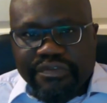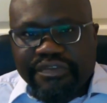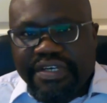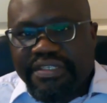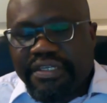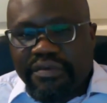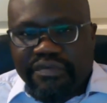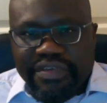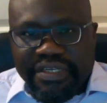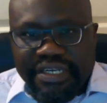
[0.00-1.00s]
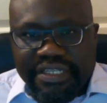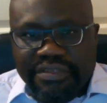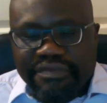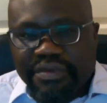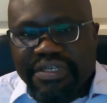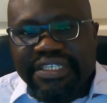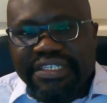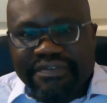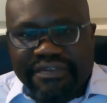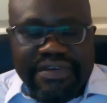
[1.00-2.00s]
fasted overnight, you've not
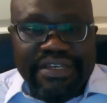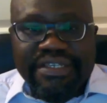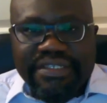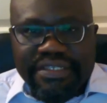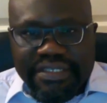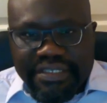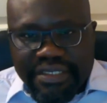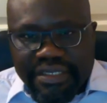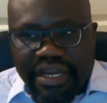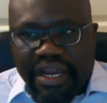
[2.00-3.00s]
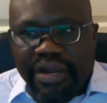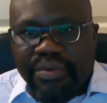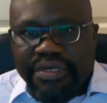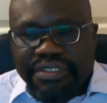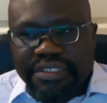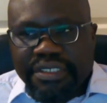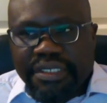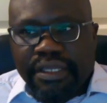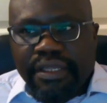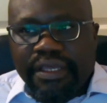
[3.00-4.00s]
eaten for at least 6 hours.
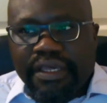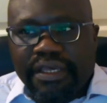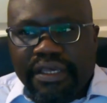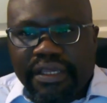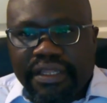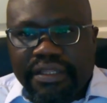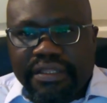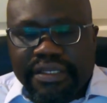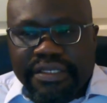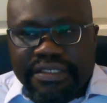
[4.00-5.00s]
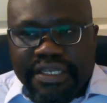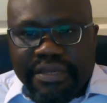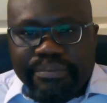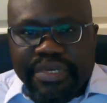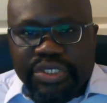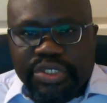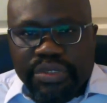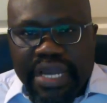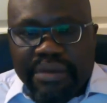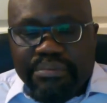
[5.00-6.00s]
This can measure
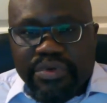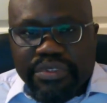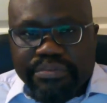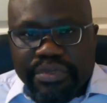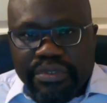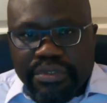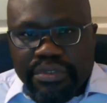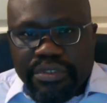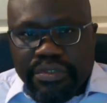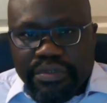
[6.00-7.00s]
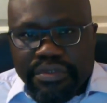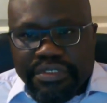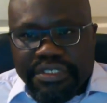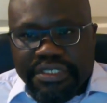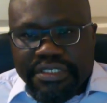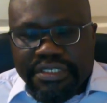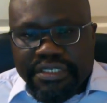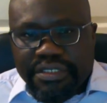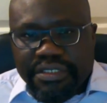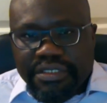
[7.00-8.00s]
how much blood glucose is
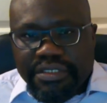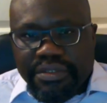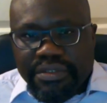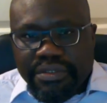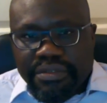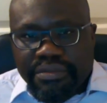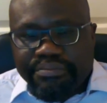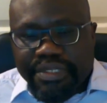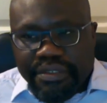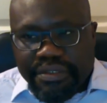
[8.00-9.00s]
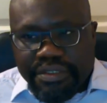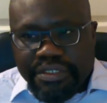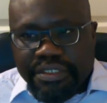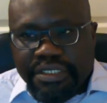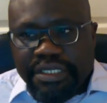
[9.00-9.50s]
in your blood.